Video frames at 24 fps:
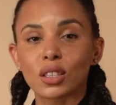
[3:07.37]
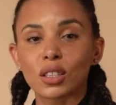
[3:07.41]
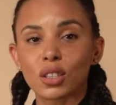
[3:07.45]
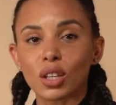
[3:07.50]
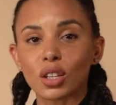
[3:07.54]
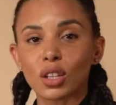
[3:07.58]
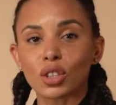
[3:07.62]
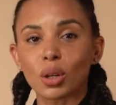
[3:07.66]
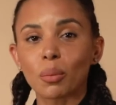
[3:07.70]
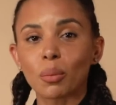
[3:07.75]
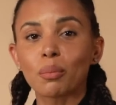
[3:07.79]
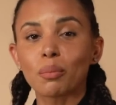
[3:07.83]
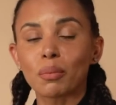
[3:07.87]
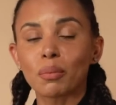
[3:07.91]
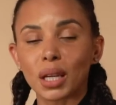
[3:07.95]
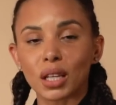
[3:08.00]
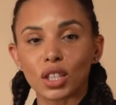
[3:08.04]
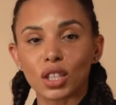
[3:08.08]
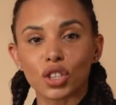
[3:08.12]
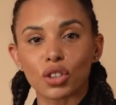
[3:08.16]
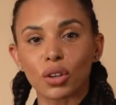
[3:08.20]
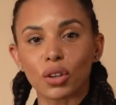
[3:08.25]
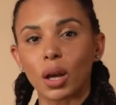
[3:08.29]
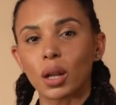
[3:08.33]
such a
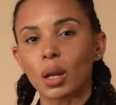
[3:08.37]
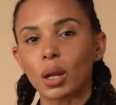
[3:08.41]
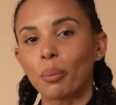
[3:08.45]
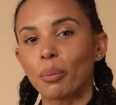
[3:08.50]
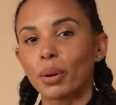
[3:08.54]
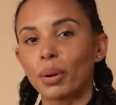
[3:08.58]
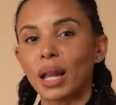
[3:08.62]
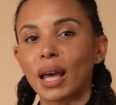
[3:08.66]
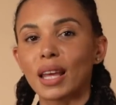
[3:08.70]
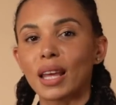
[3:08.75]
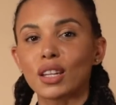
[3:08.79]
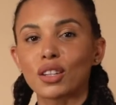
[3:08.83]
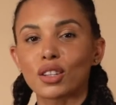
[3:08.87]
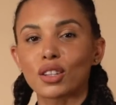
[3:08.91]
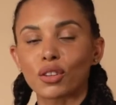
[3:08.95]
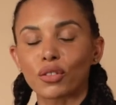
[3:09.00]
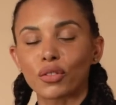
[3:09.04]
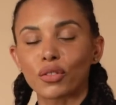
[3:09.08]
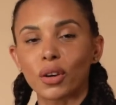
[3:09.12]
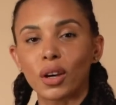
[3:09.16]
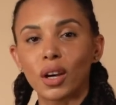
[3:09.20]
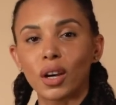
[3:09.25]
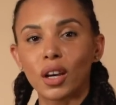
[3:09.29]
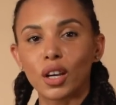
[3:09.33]
mixture and a blend
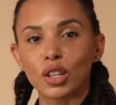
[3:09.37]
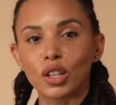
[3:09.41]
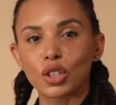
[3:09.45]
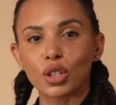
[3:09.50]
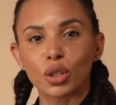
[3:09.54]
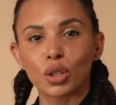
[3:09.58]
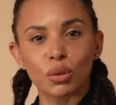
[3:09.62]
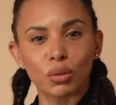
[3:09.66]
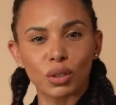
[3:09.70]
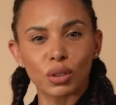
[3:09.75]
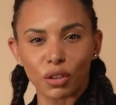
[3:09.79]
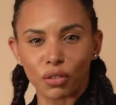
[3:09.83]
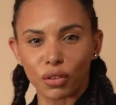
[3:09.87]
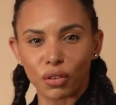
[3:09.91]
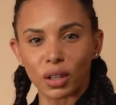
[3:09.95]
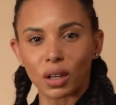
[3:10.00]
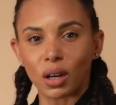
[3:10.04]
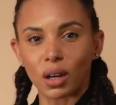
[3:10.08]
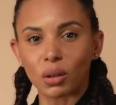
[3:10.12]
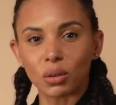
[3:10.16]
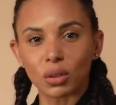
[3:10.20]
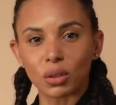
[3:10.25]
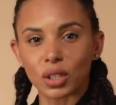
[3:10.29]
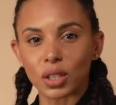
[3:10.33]
of two
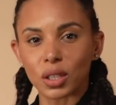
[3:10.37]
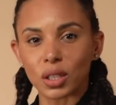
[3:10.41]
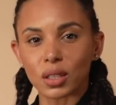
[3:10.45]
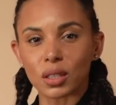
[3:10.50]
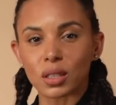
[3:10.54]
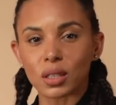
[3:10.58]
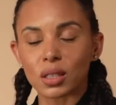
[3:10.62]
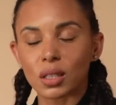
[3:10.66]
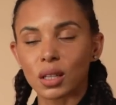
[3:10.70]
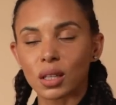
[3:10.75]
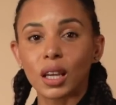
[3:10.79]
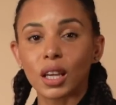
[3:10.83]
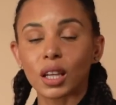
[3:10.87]
different cultures.